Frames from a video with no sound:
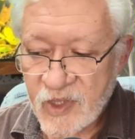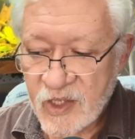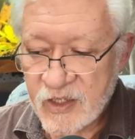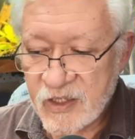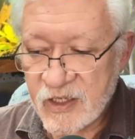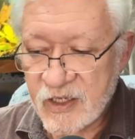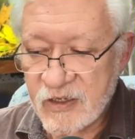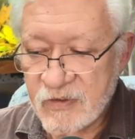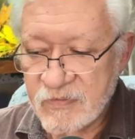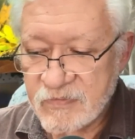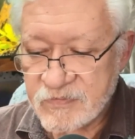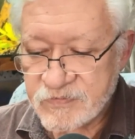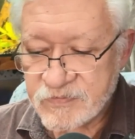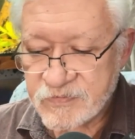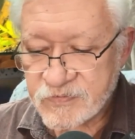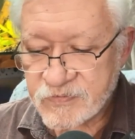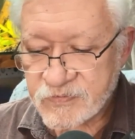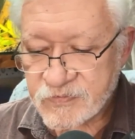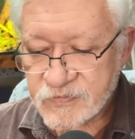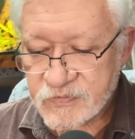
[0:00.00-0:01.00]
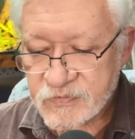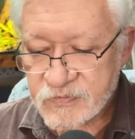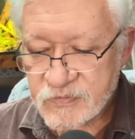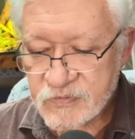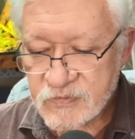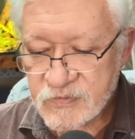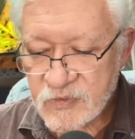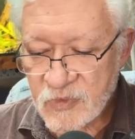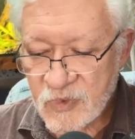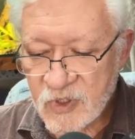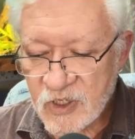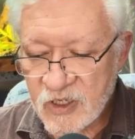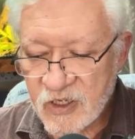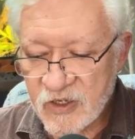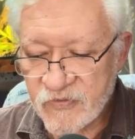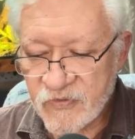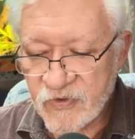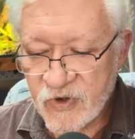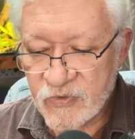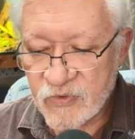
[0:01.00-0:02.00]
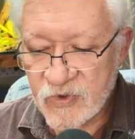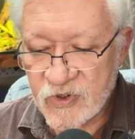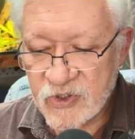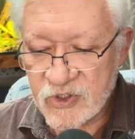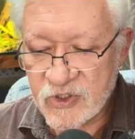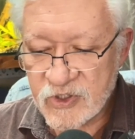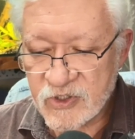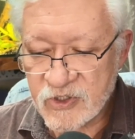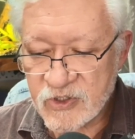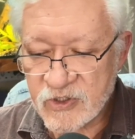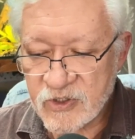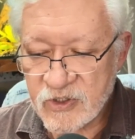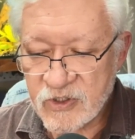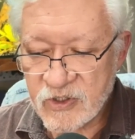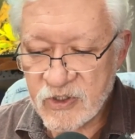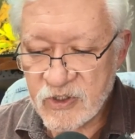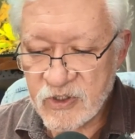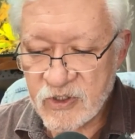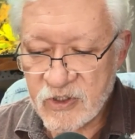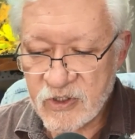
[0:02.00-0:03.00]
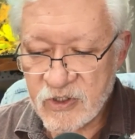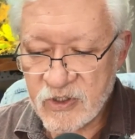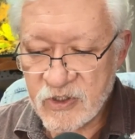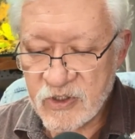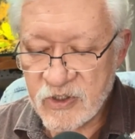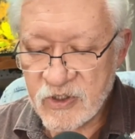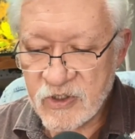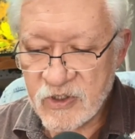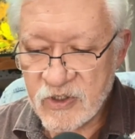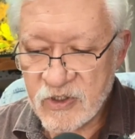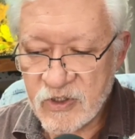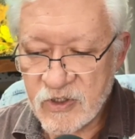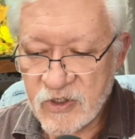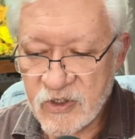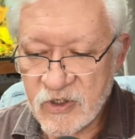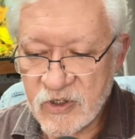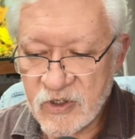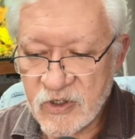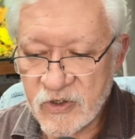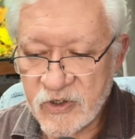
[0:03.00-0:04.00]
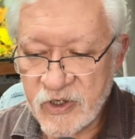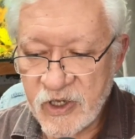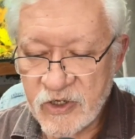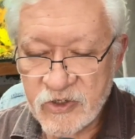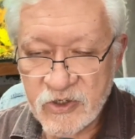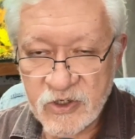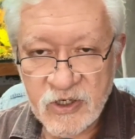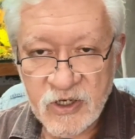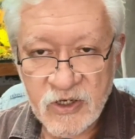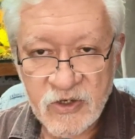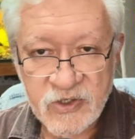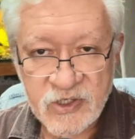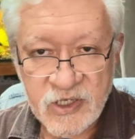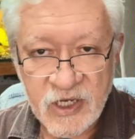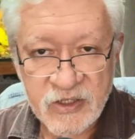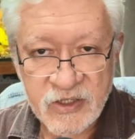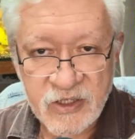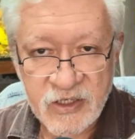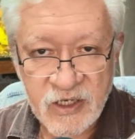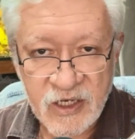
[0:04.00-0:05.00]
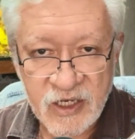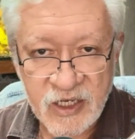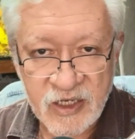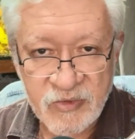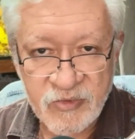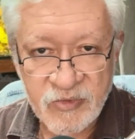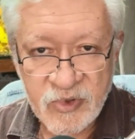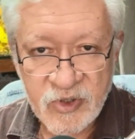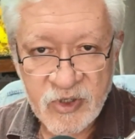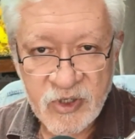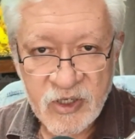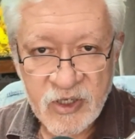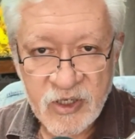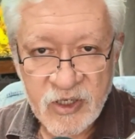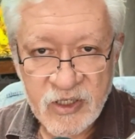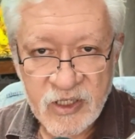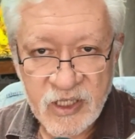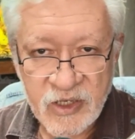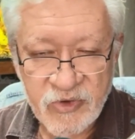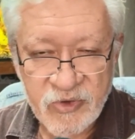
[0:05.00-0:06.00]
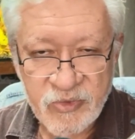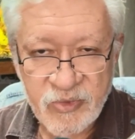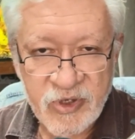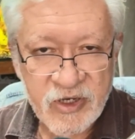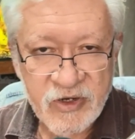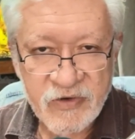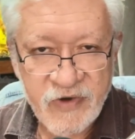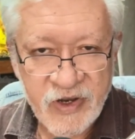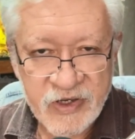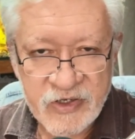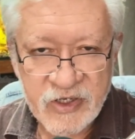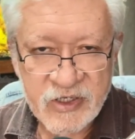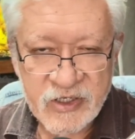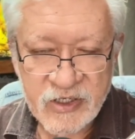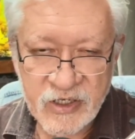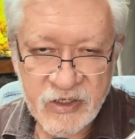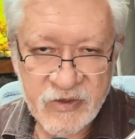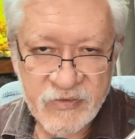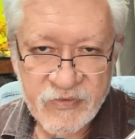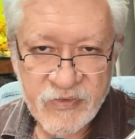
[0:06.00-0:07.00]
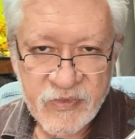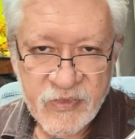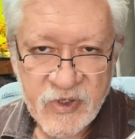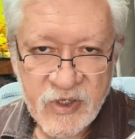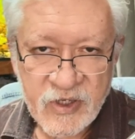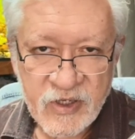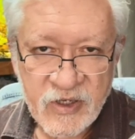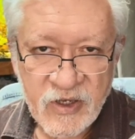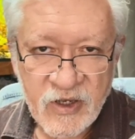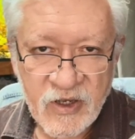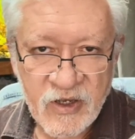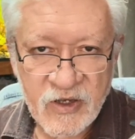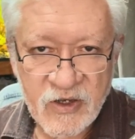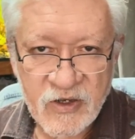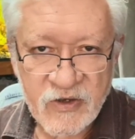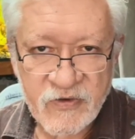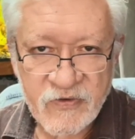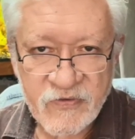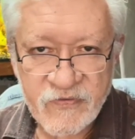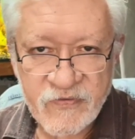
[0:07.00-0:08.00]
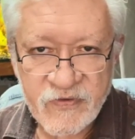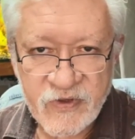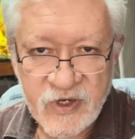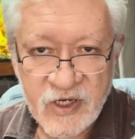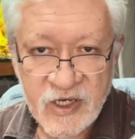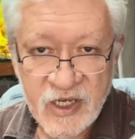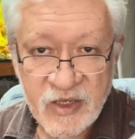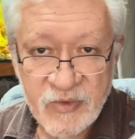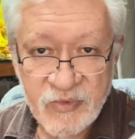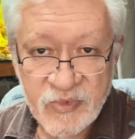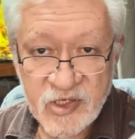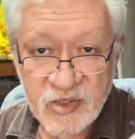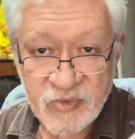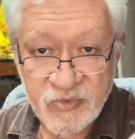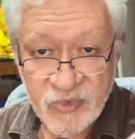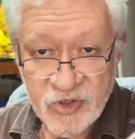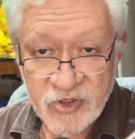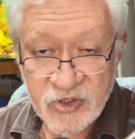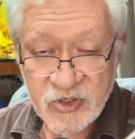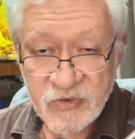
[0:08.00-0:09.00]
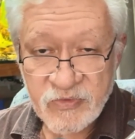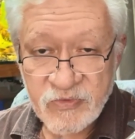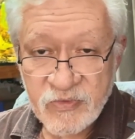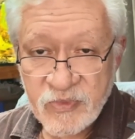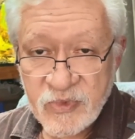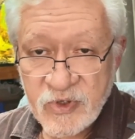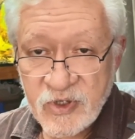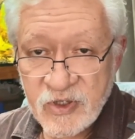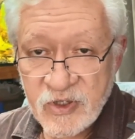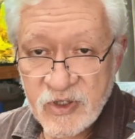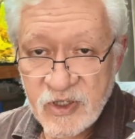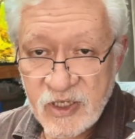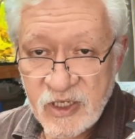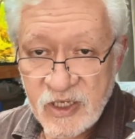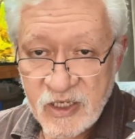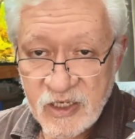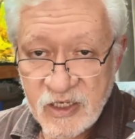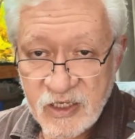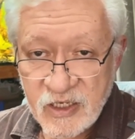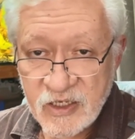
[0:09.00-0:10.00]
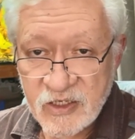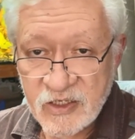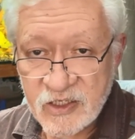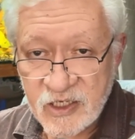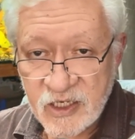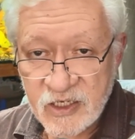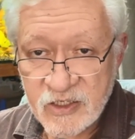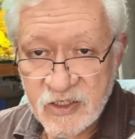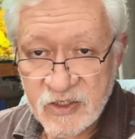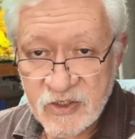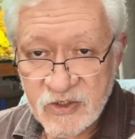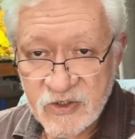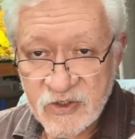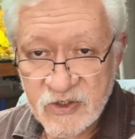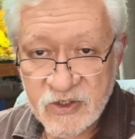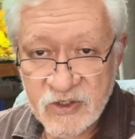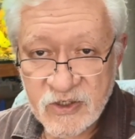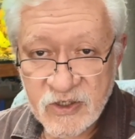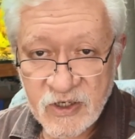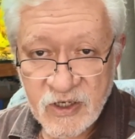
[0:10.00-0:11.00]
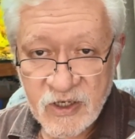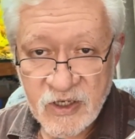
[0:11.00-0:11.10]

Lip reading: If one was looking to close out the claim, there would be a register of the claim submission, the assessor's